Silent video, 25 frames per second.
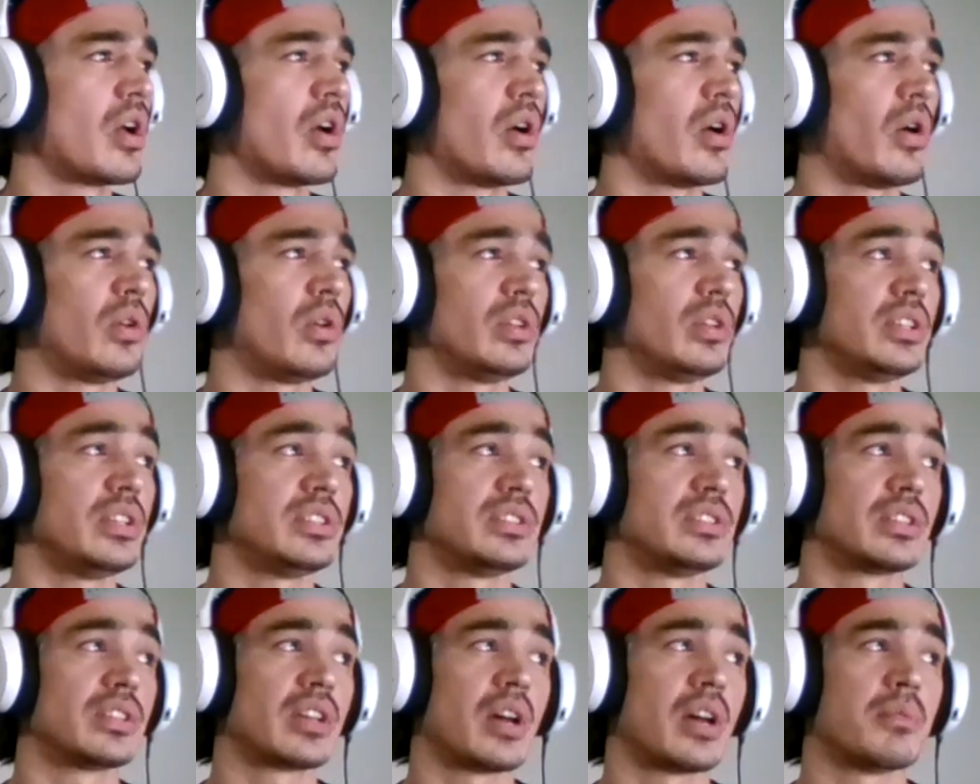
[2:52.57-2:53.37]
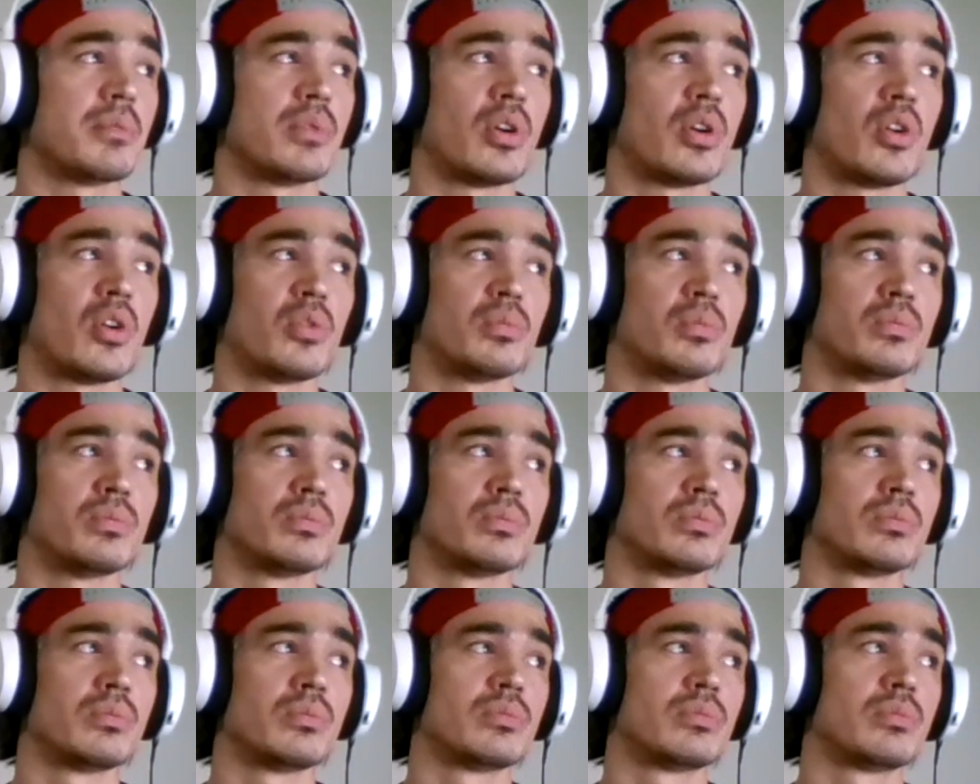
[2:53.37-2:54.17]
only to come home
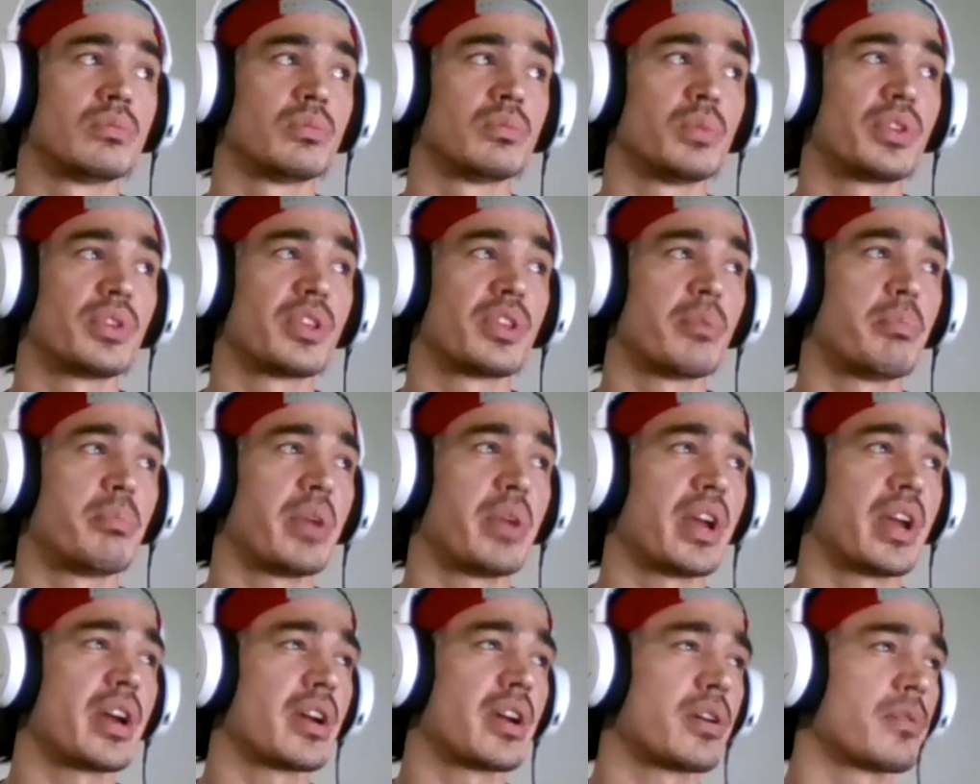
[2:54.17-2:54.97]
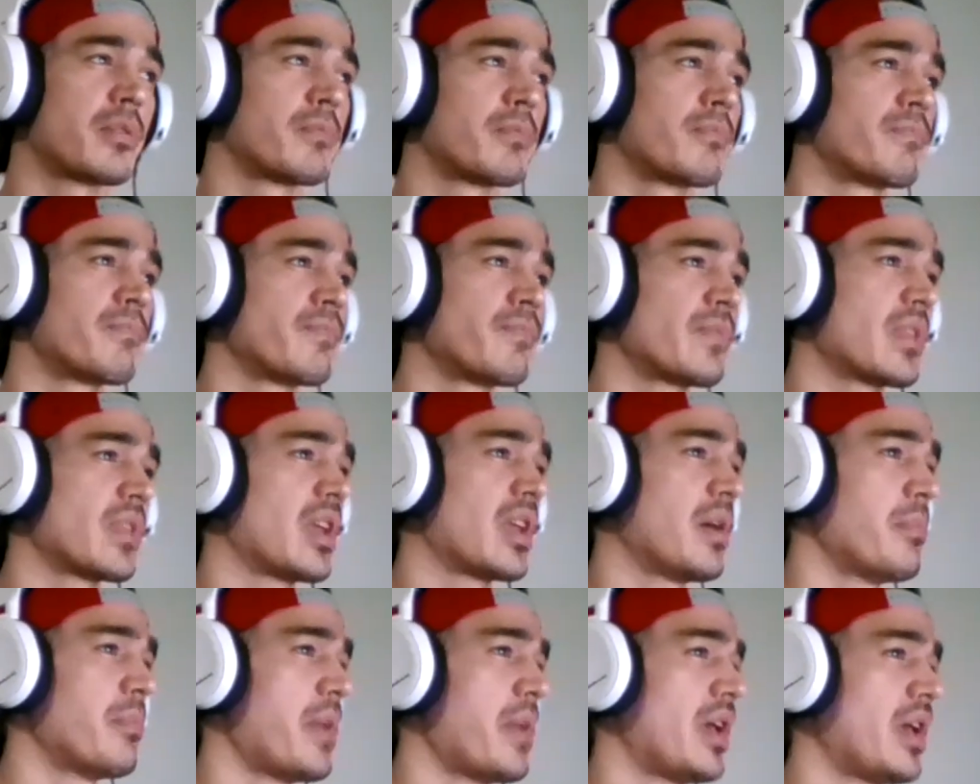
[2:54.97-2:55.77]
with a bear,
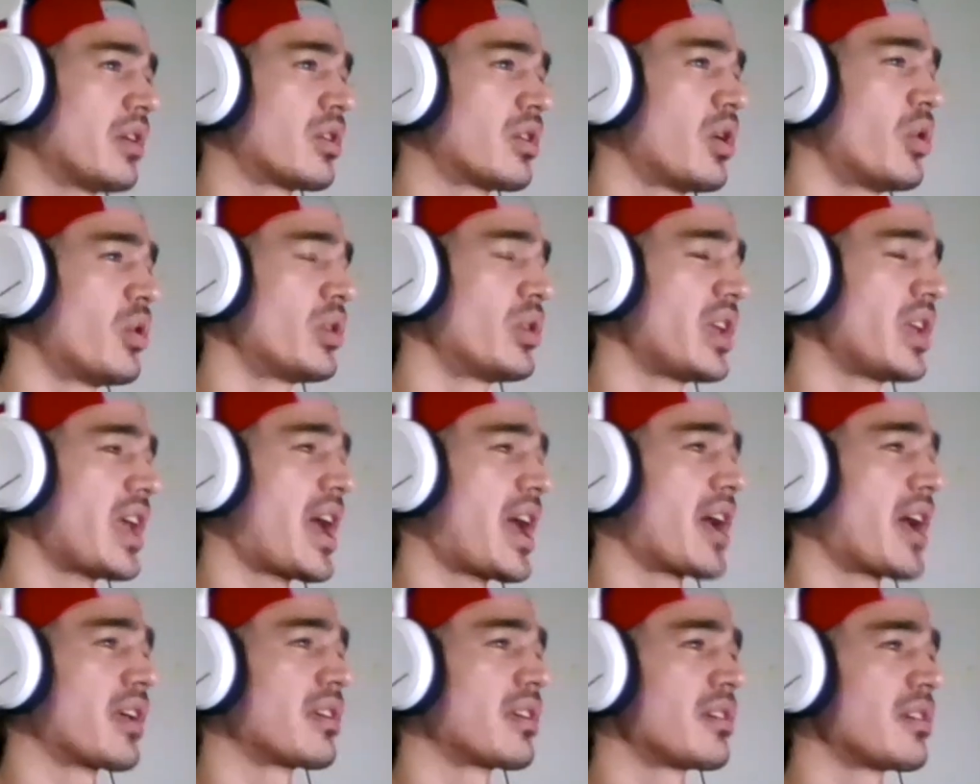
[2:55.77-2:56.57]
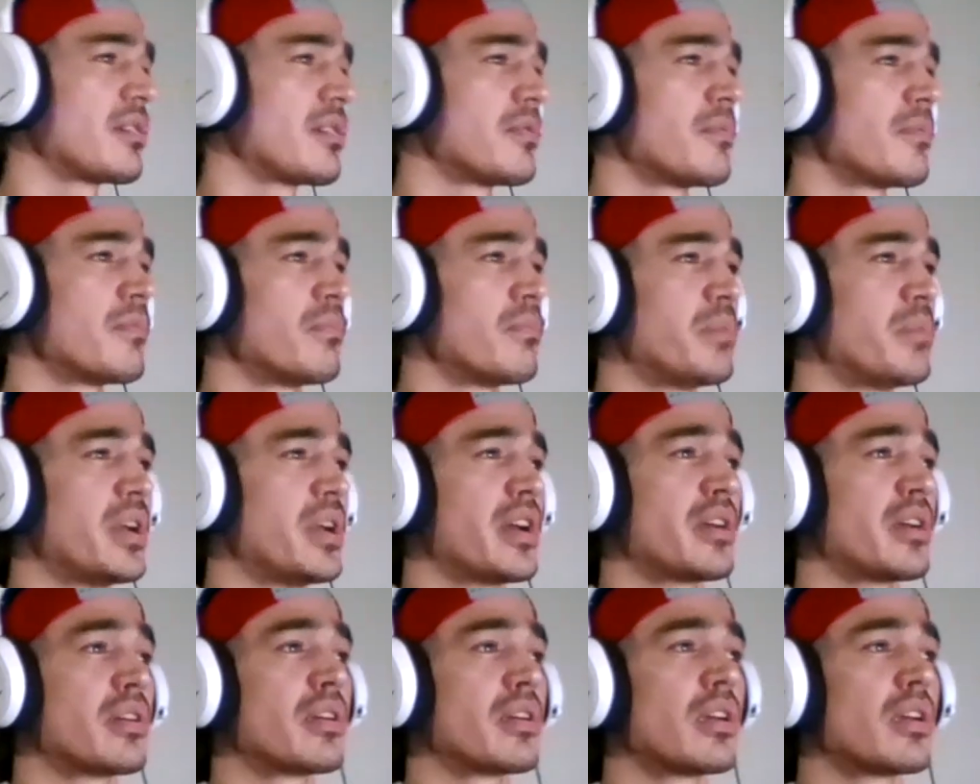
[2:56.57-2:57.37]
male Kodiak
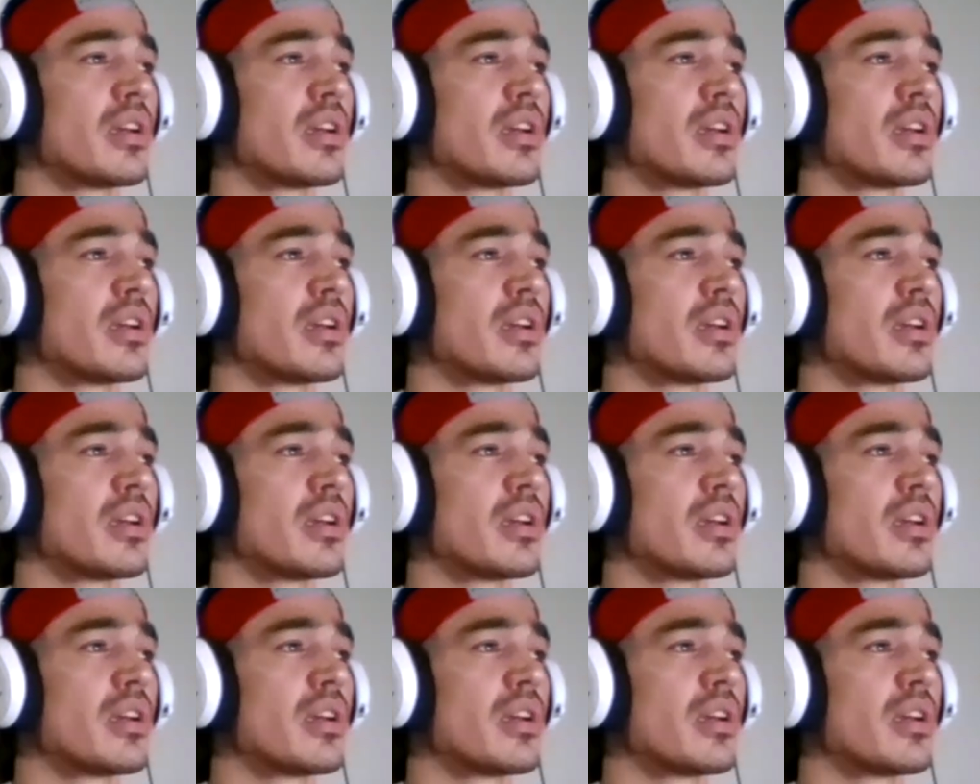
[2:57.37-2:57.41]
bear